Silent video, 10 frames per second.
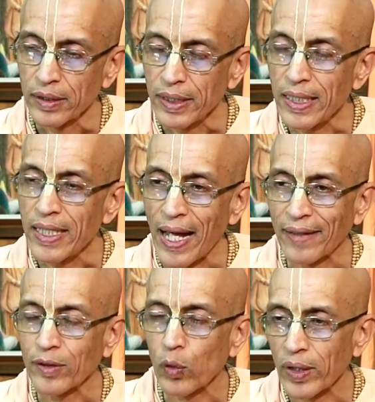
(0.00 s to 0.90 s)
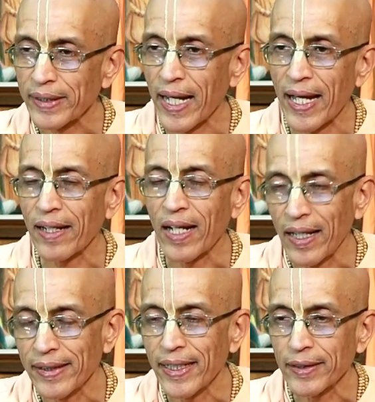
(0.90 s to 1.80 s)
he had to
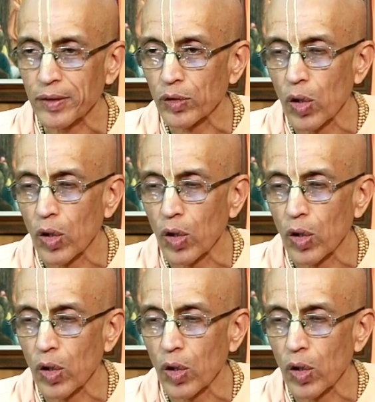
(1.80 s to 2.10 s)
retire and he had to